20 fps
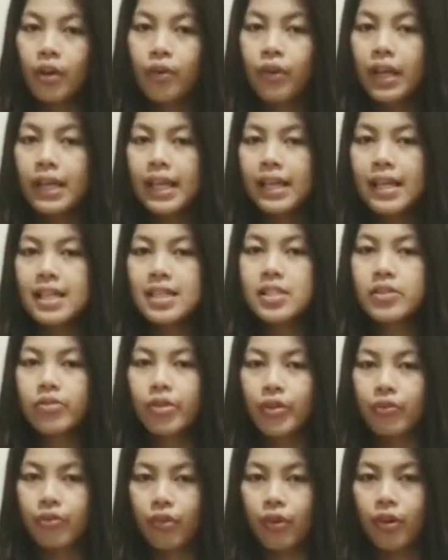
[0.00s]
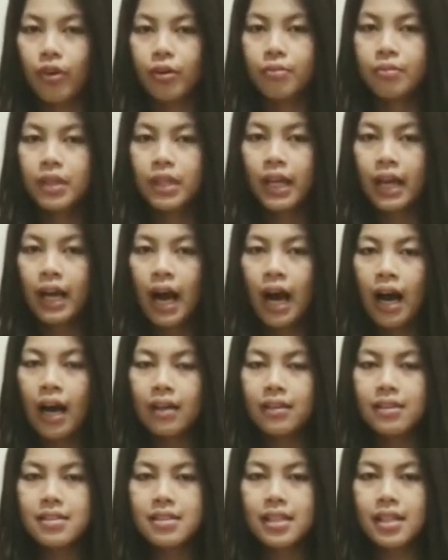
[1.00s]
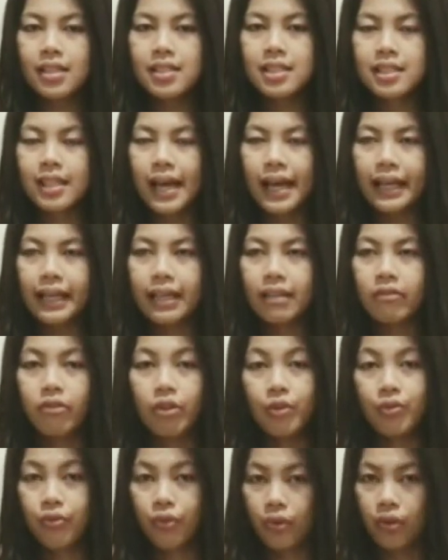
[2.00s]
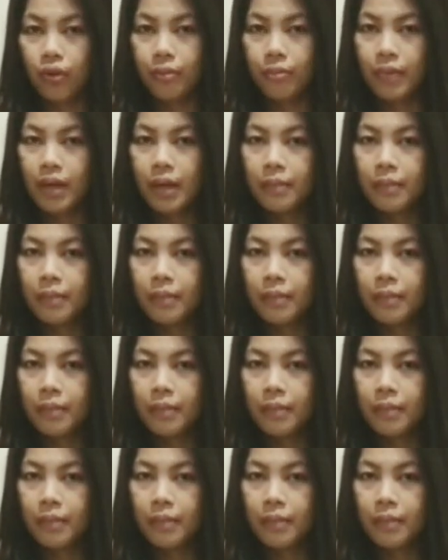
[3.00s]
When it is reform, how to say it's like reform.